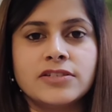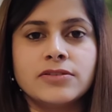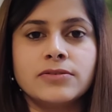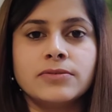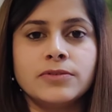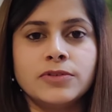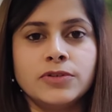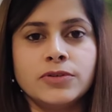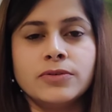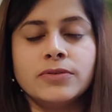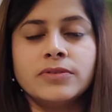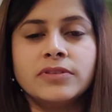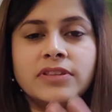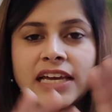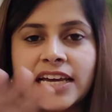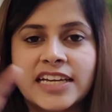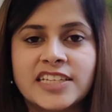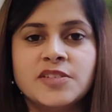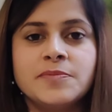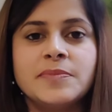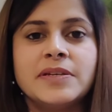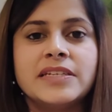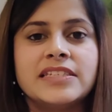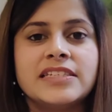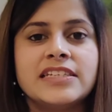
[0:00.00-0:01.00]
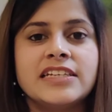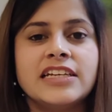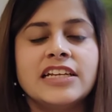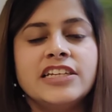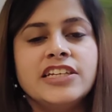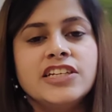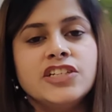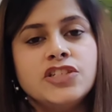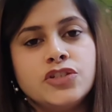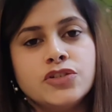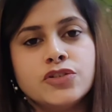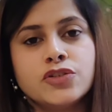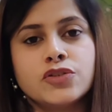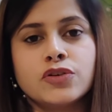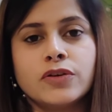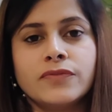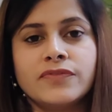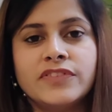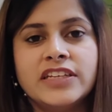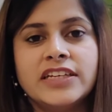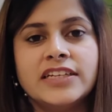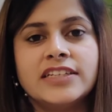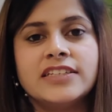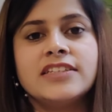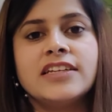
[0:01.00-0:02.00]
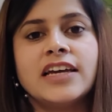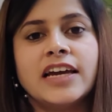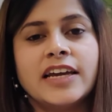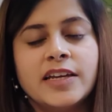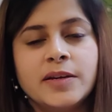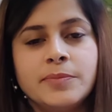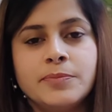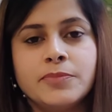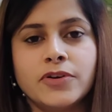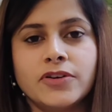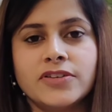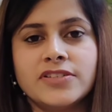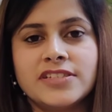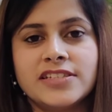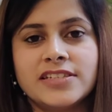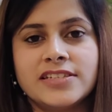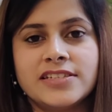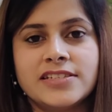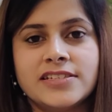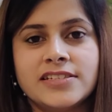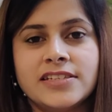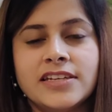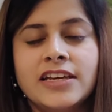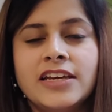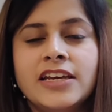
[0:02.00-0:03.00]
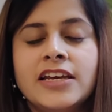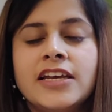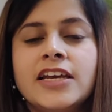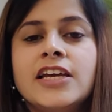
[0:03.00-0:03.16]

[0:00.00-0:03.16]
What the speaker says: So that's basically a gist of the entire process.